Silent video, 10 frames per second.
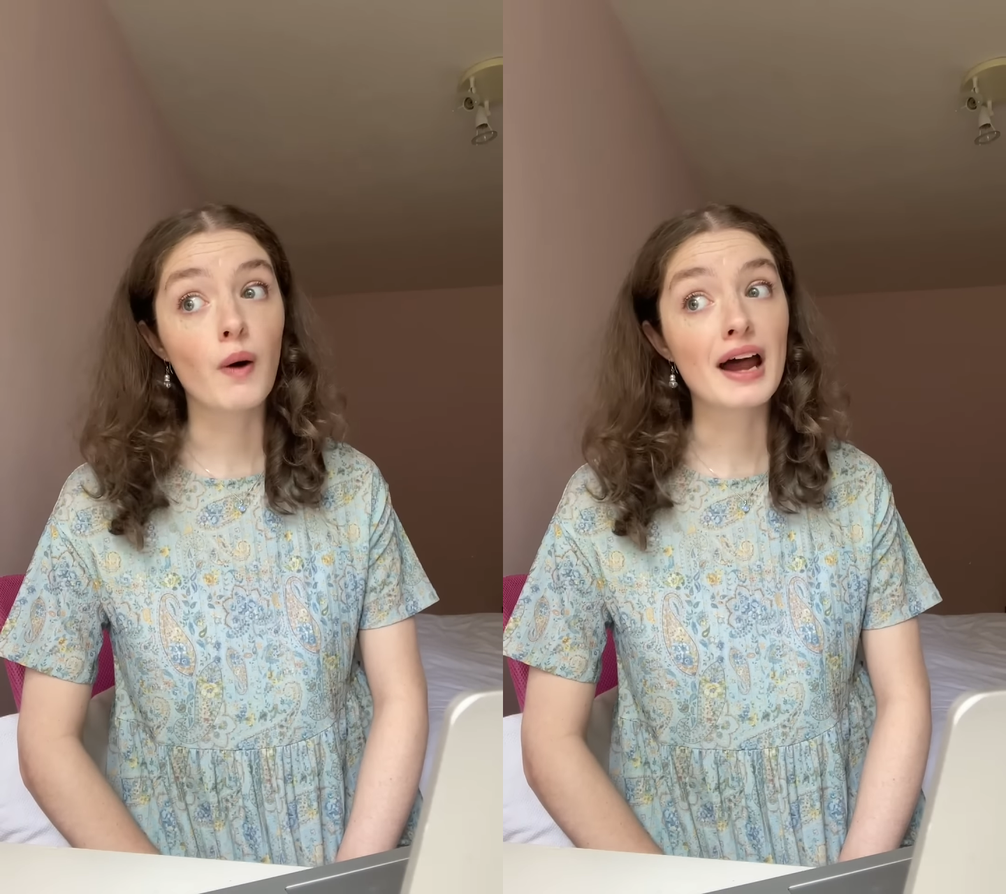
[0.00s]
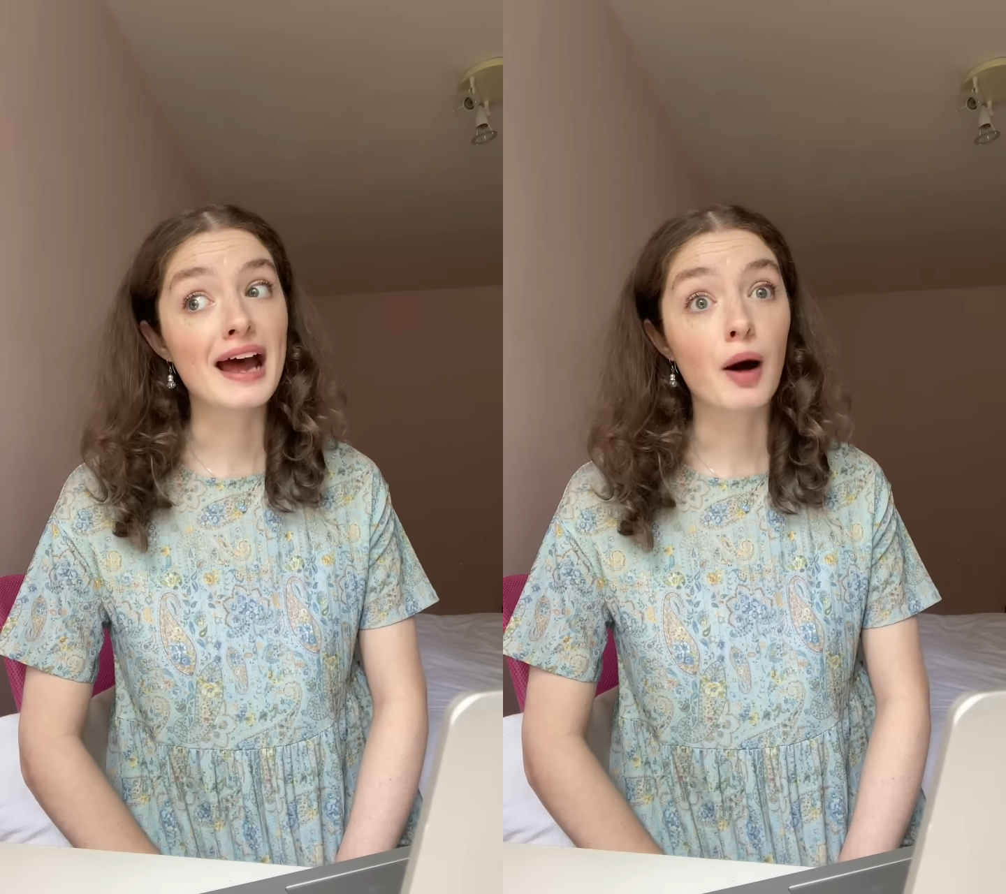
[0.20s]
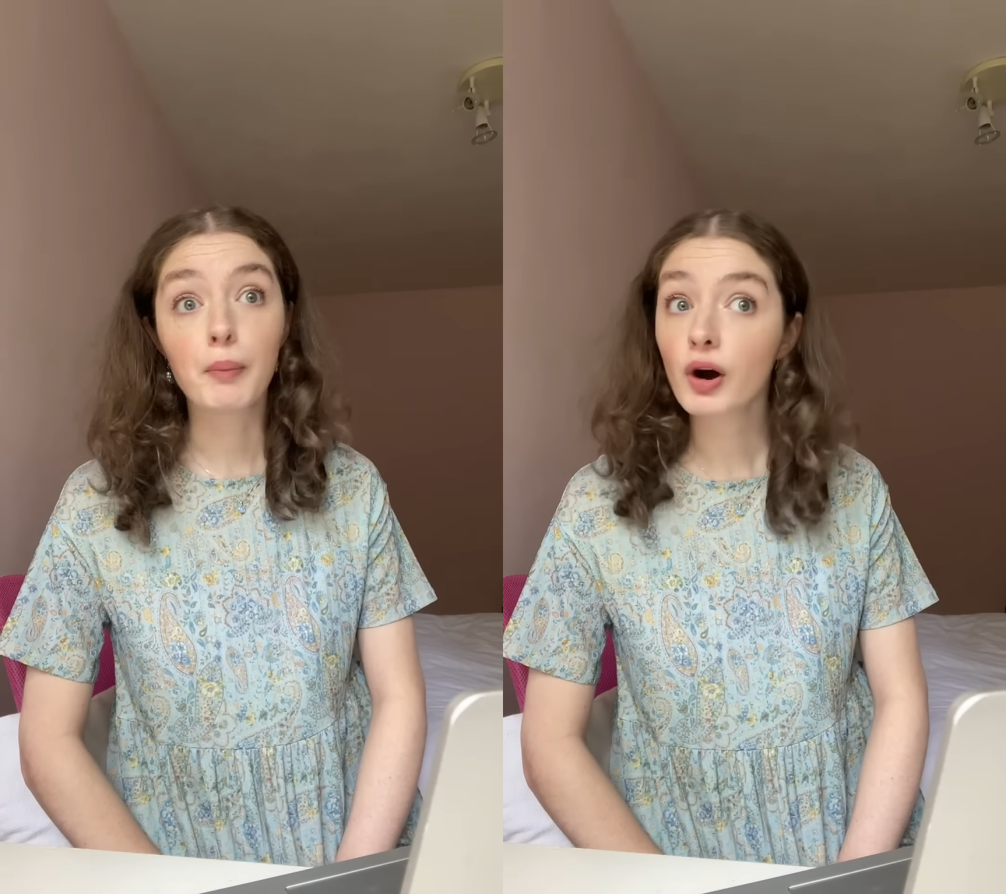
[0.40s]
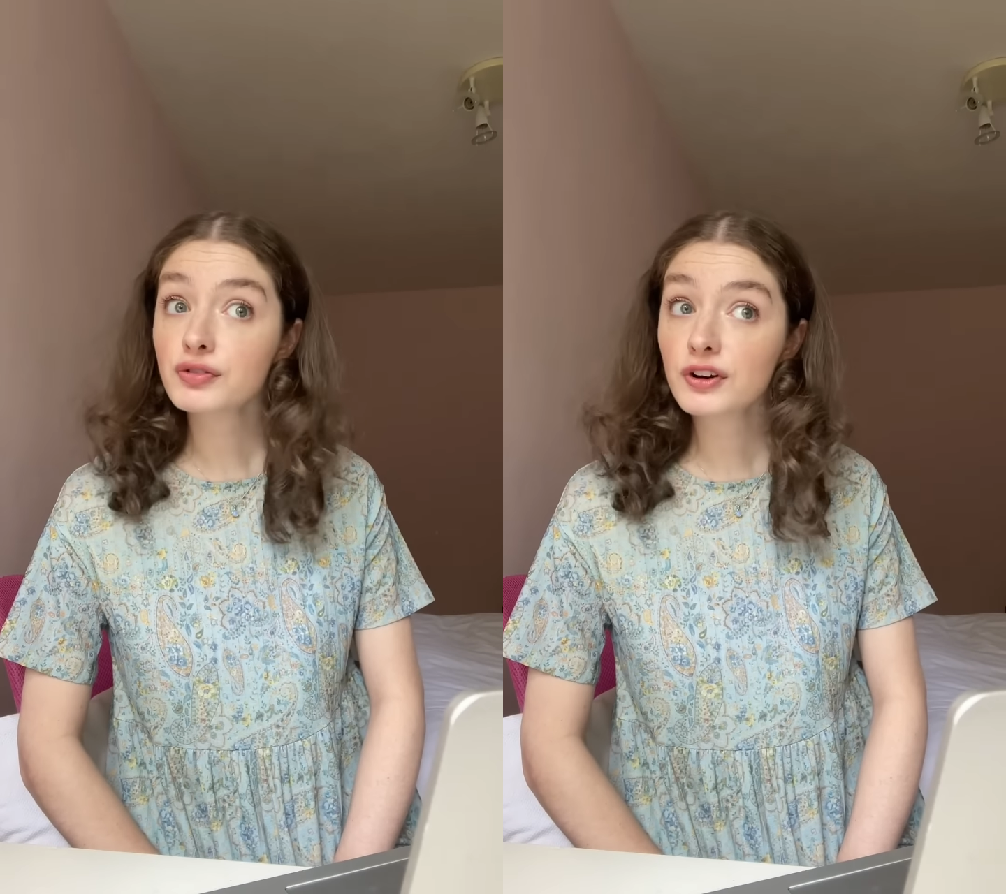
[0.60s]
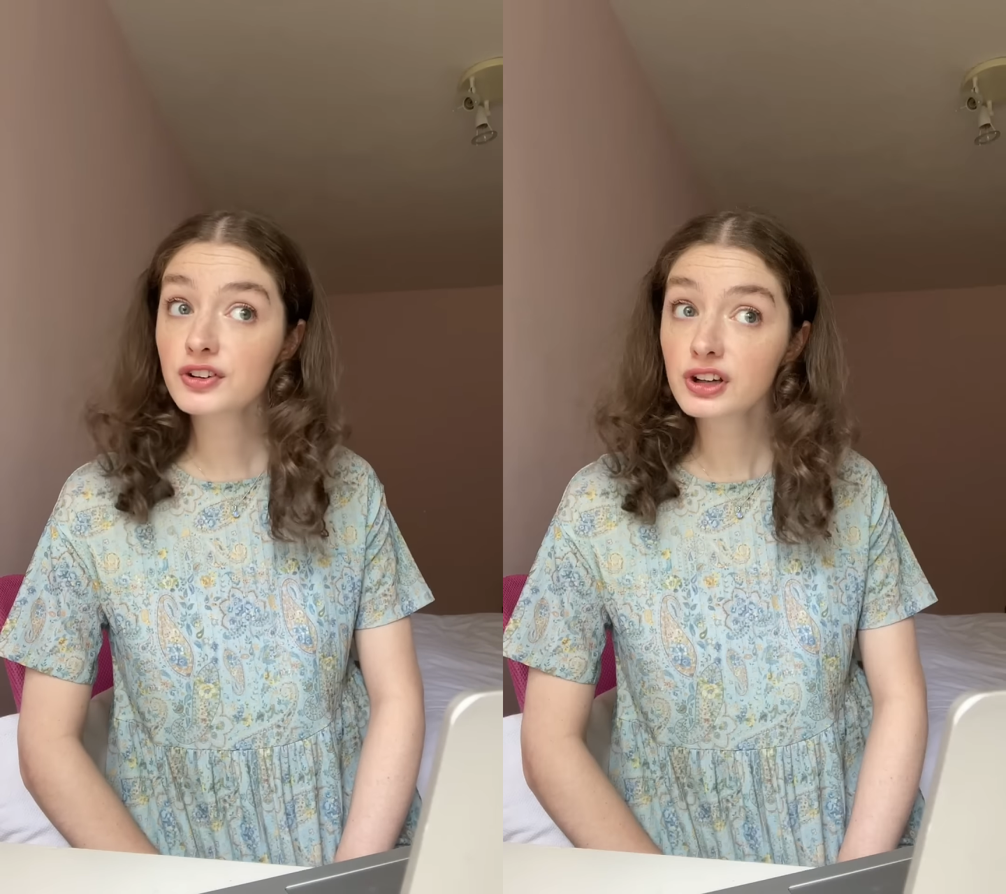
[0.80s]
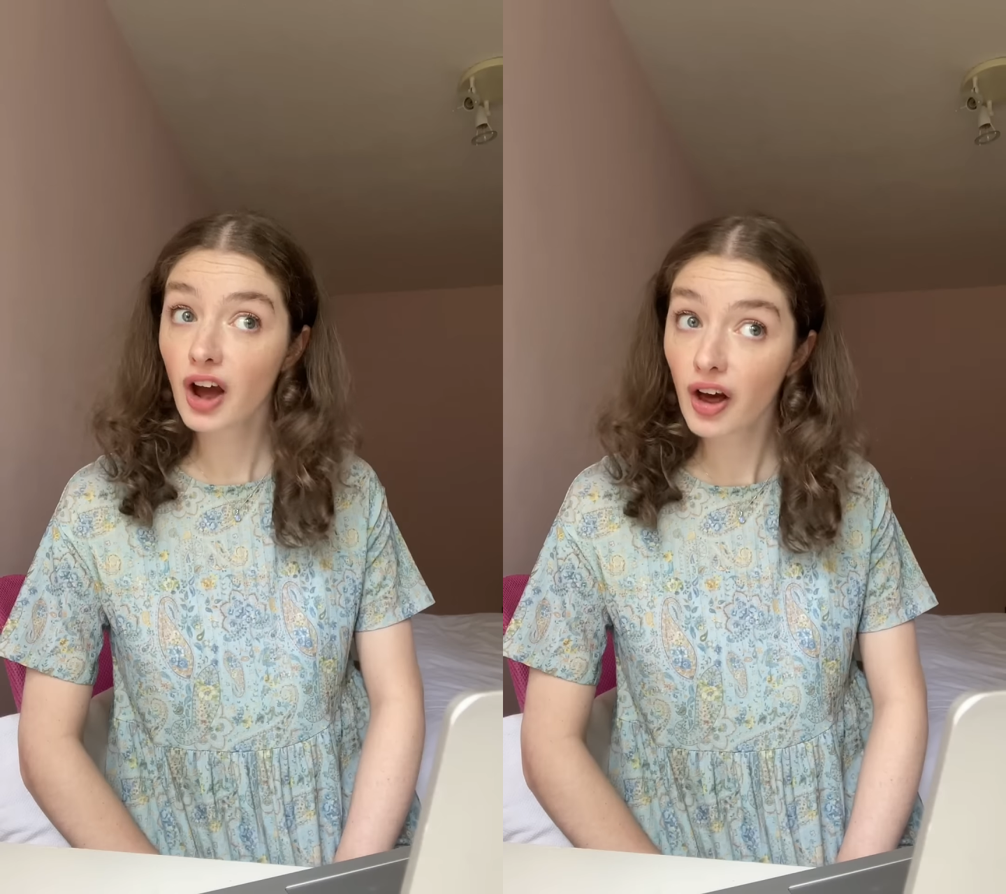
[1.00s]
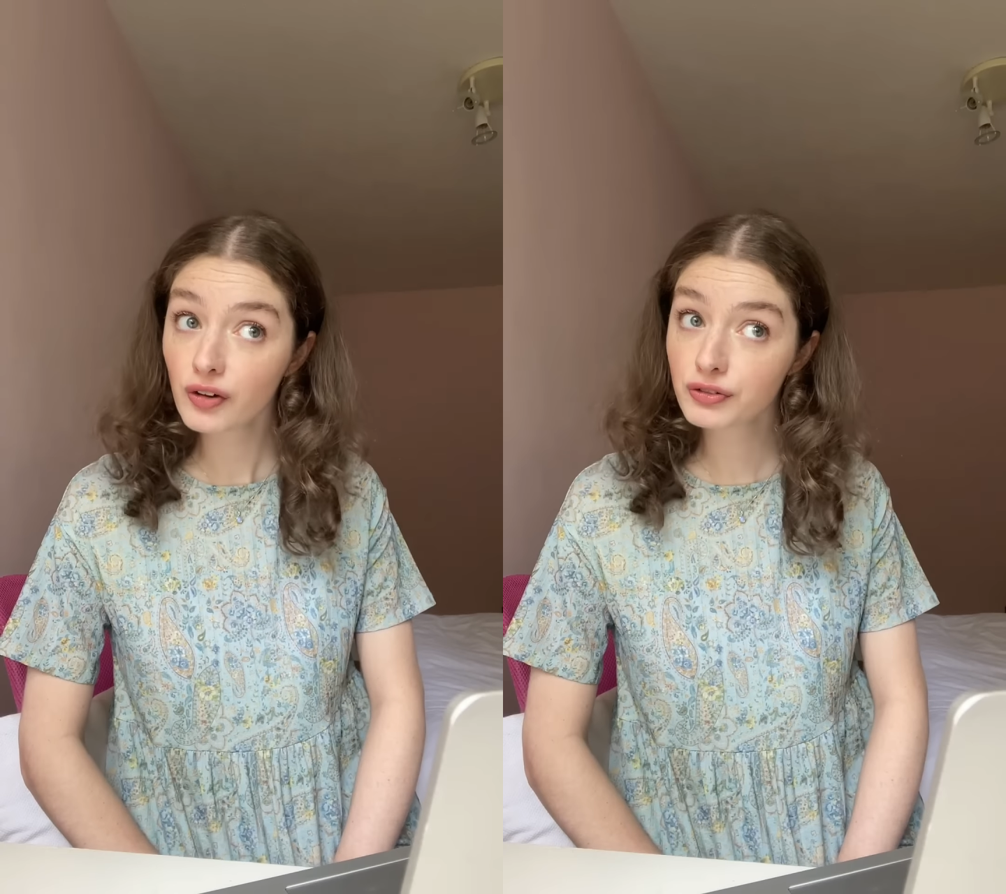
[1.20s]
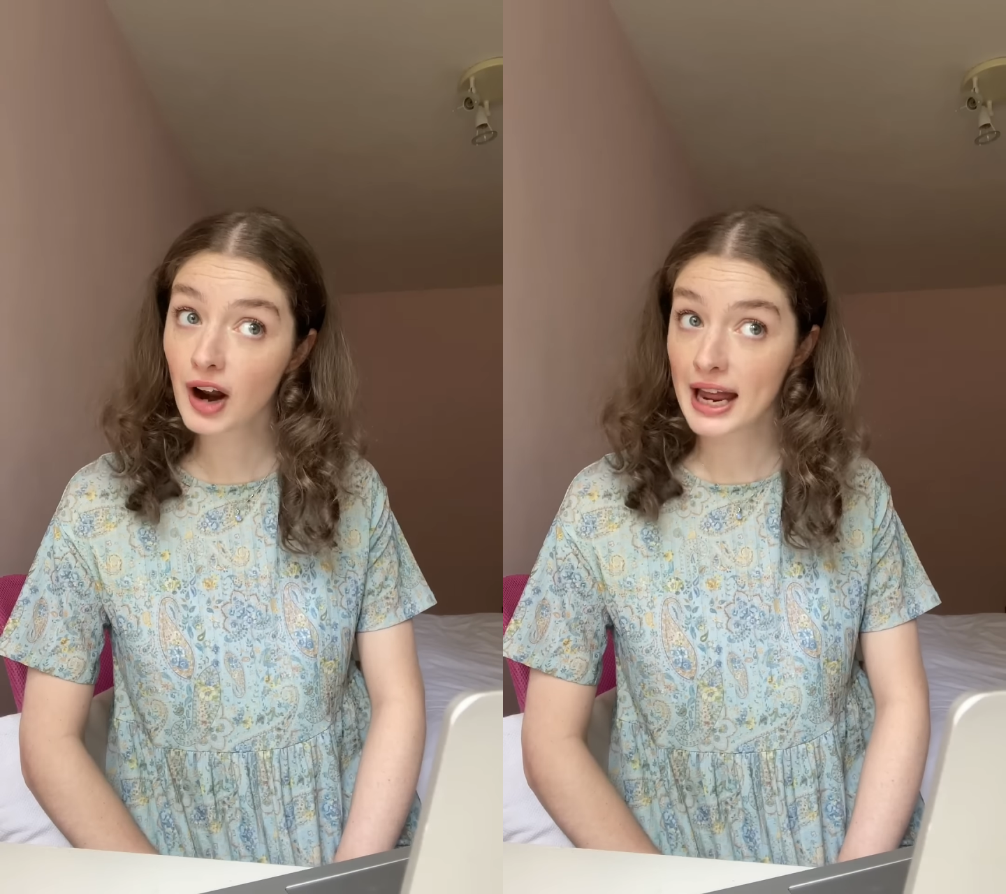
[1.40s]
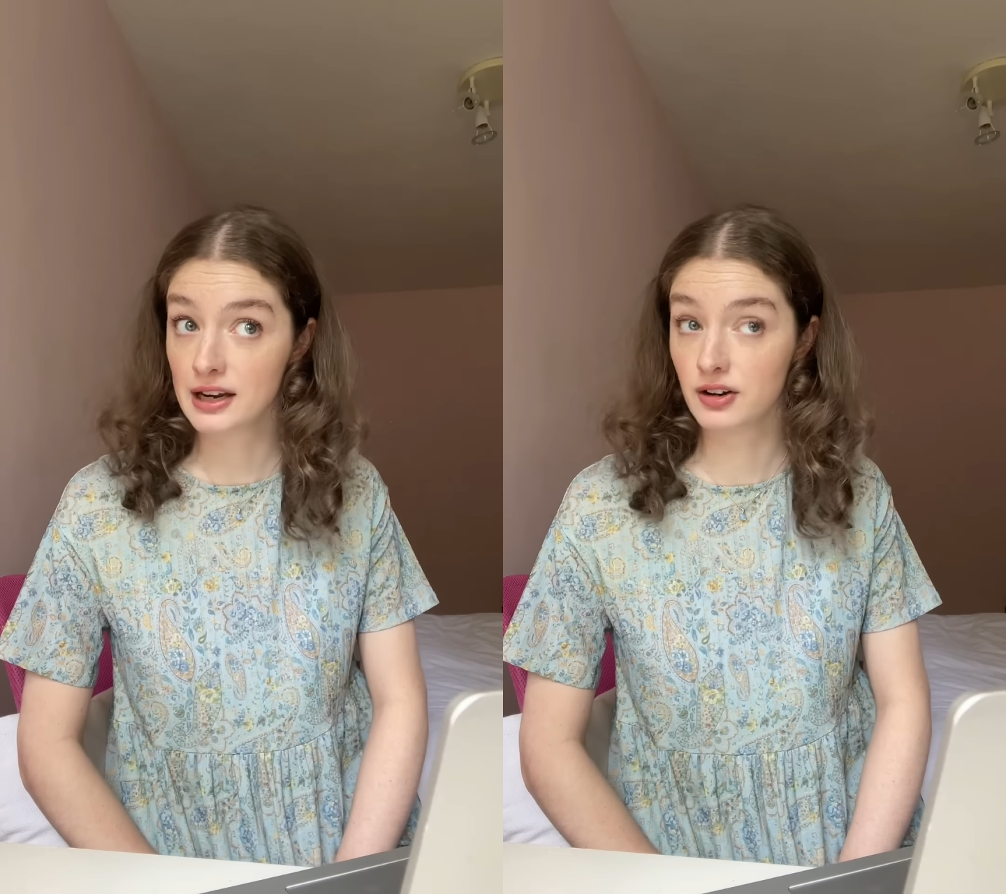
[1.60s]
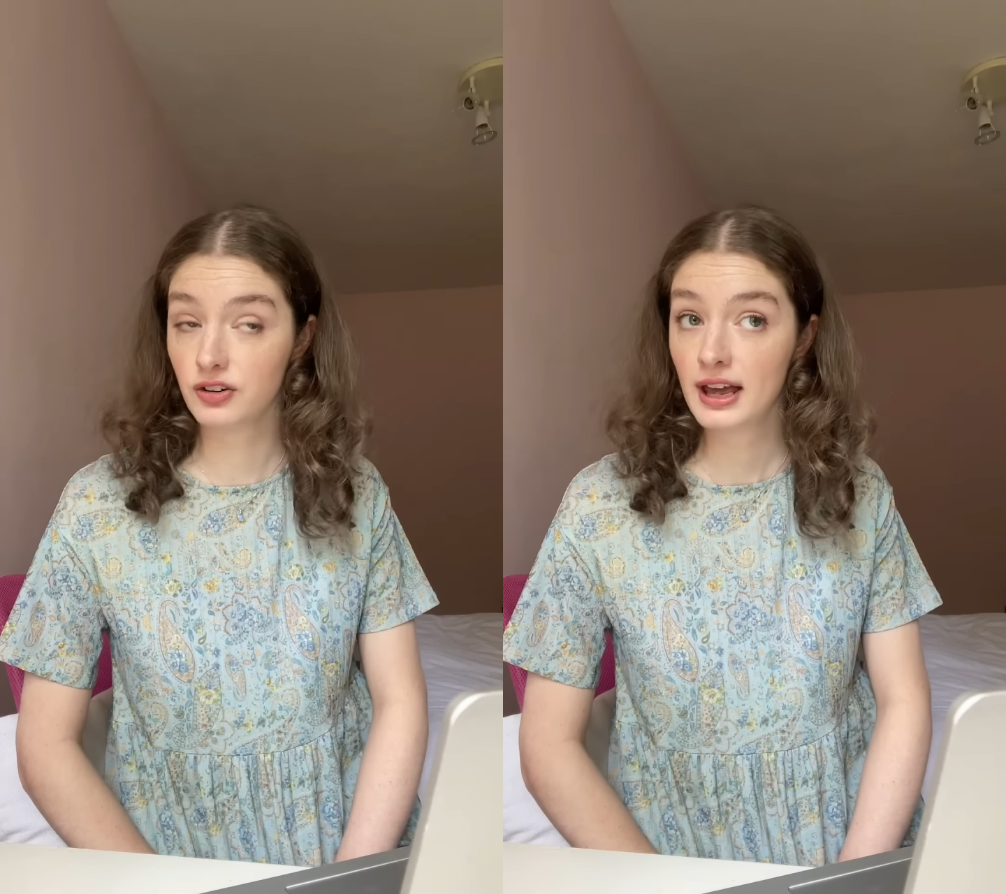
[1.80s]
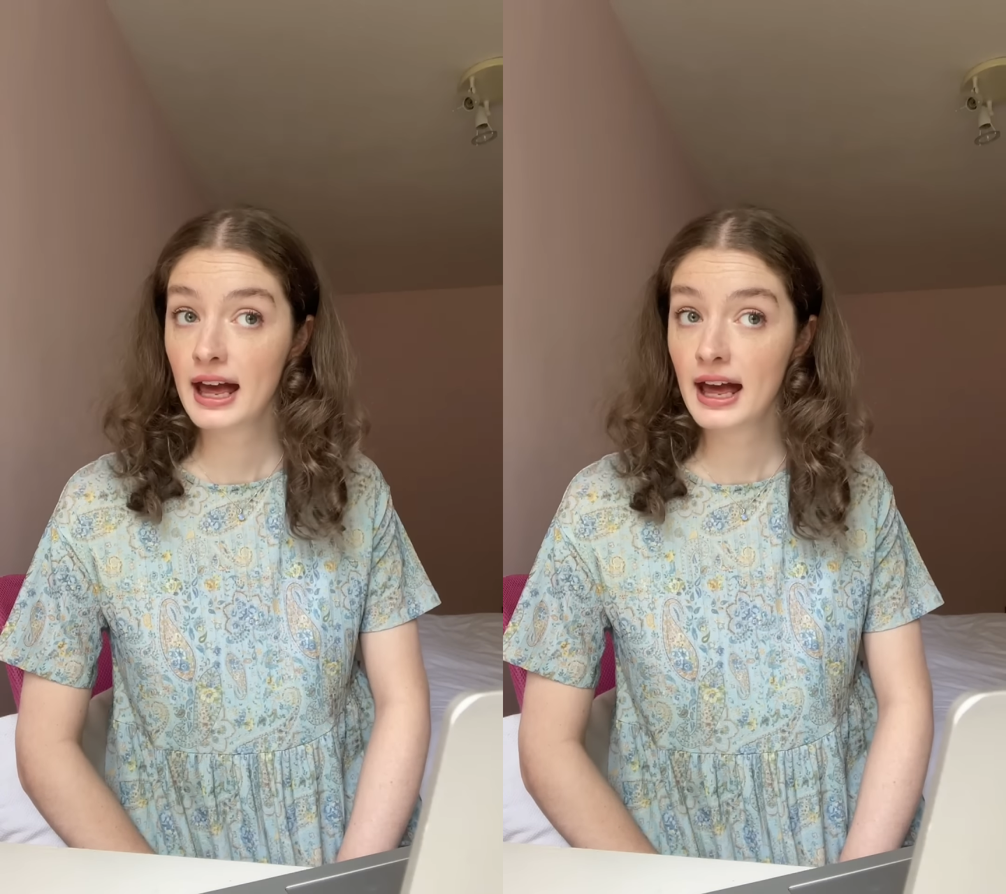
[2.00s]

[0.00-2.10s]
are now boyfriend and girlfriend.